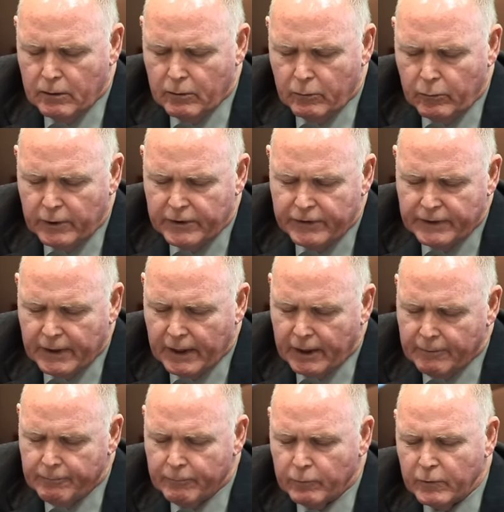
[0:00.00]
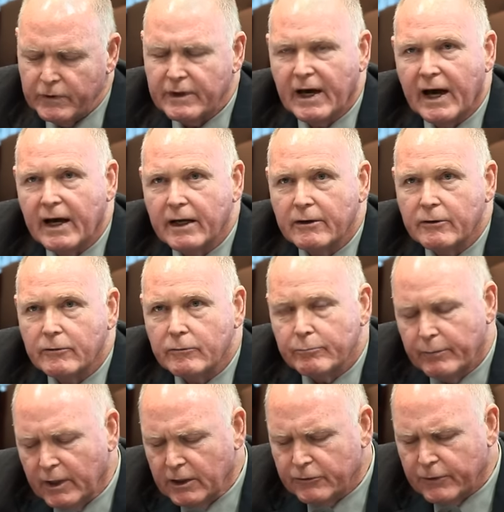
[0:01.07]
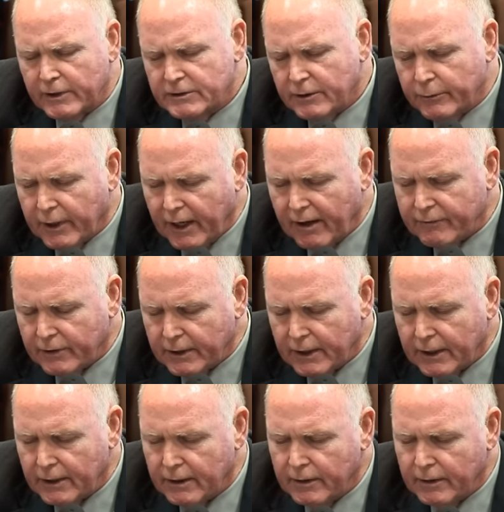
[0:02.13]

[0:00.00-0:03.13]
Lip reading: With the higher millage rates that we have today,